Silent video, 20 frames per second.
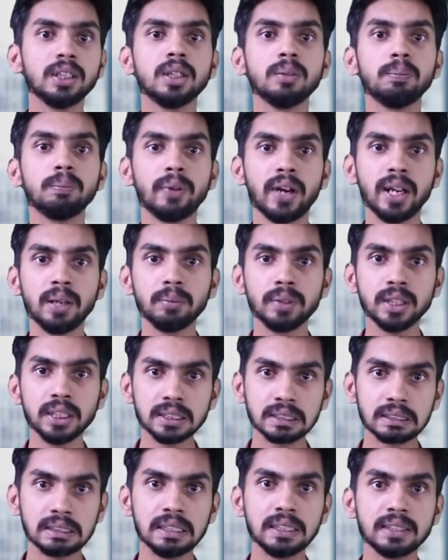the primary
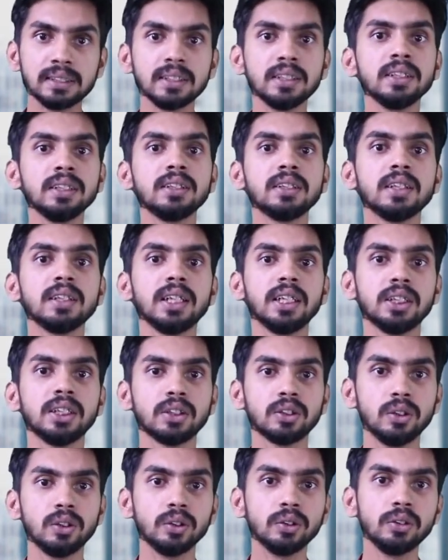skill set
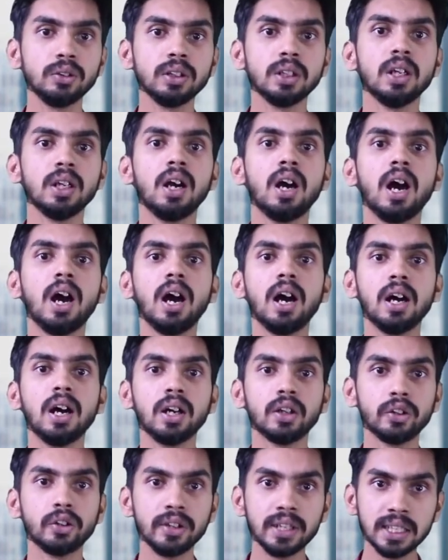include a
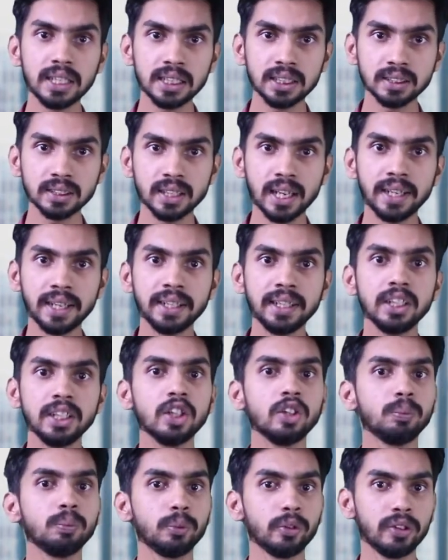good understanding
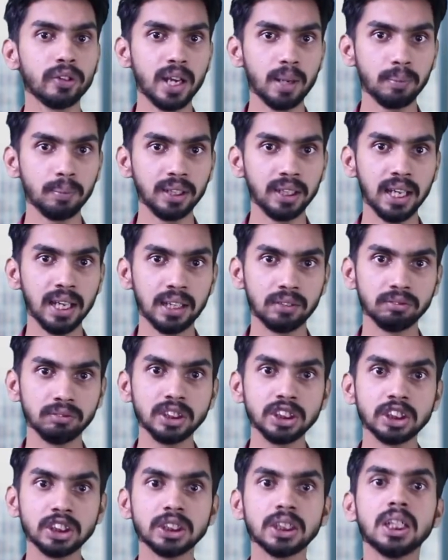of programming
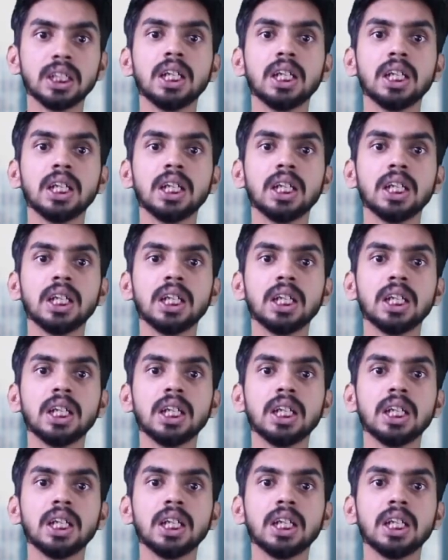language